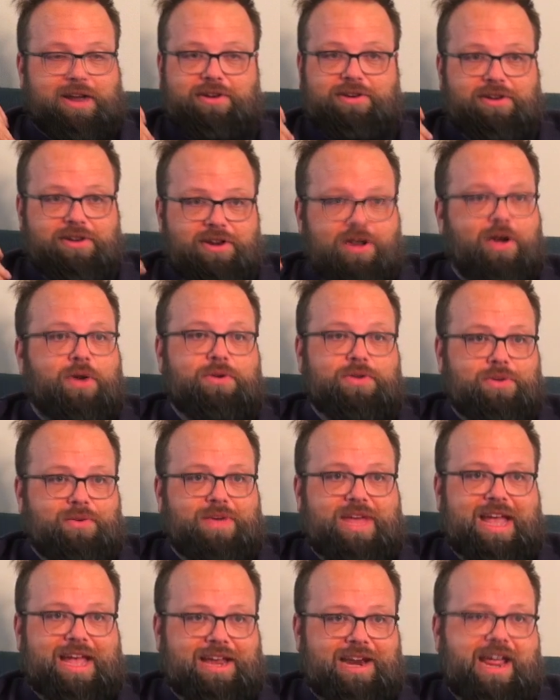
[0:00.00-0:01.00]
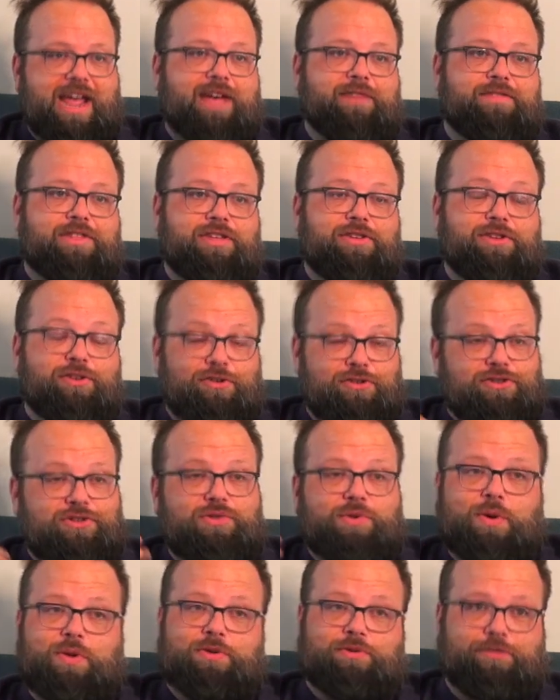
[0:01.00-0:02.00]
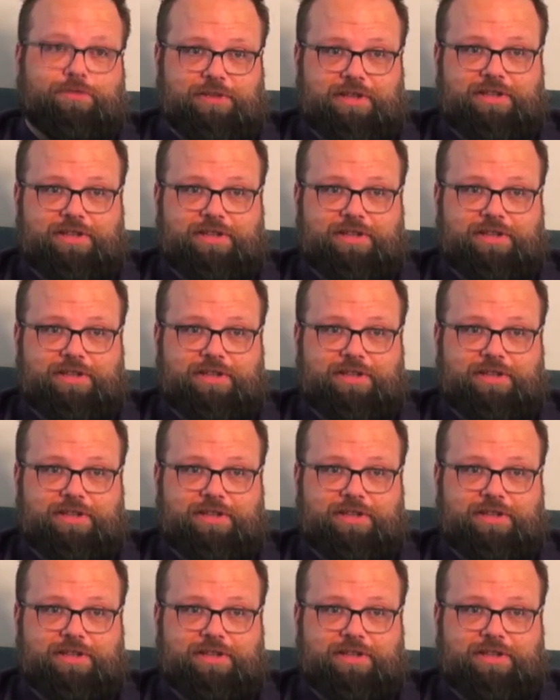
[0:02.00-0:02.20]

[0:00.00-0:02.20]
no, you can't have that. You're too old for